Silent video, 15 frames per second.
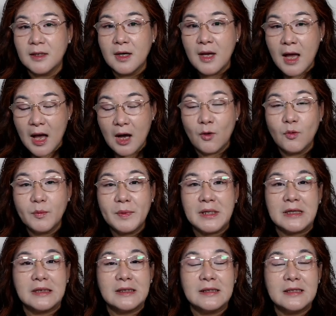hour
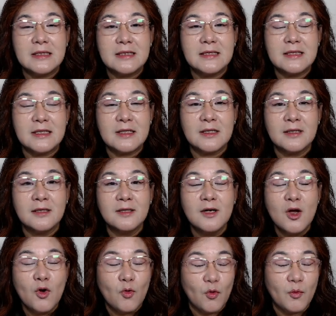pillar this year
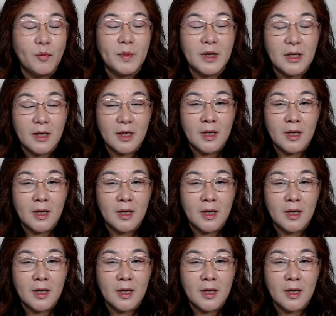will be